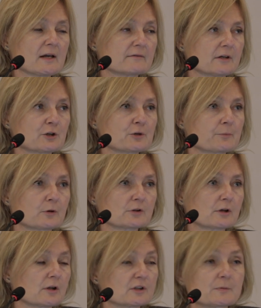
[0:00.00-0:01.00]
we have mentioned
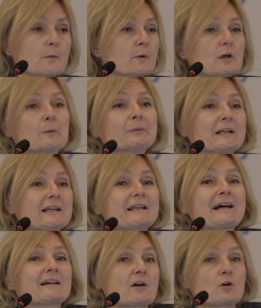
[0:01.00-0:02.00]
protocols, but we're completely
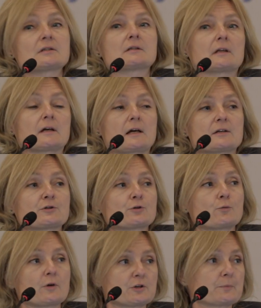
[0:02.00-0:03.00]
agnostic as to
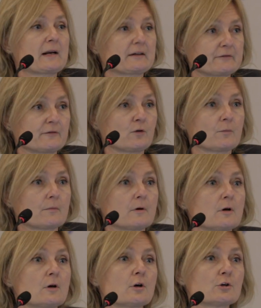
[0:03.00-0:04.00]
which platform
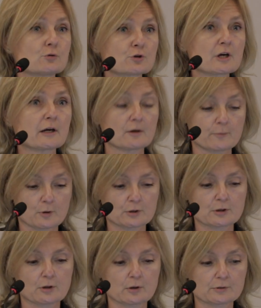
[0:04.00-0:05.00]
you share your
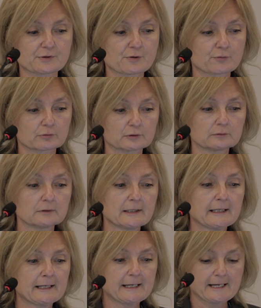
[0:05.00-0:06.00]
protocols through.
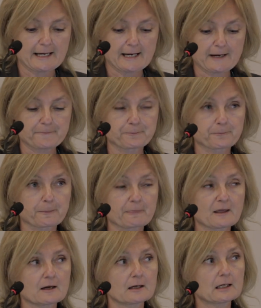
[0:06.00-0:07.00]

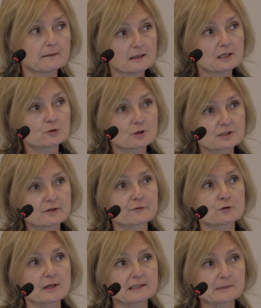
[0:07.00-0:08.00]
In the interest
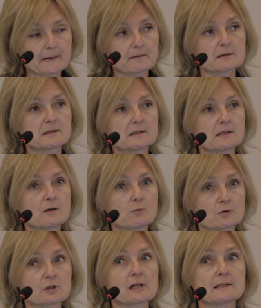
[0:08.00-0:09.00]
of transparency,
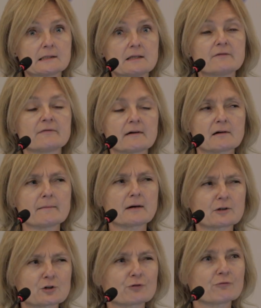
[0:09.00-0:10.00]
which I see very
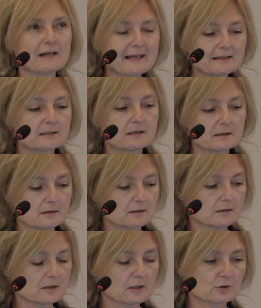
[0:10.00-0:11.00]
much related
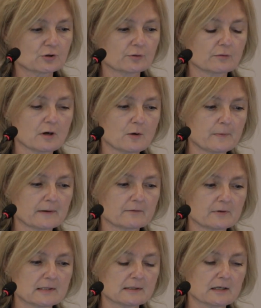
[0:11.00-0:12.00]
to open
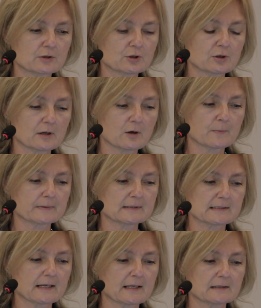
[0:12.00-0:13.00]
research and open
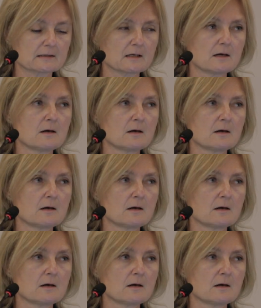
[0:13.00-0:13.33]
science,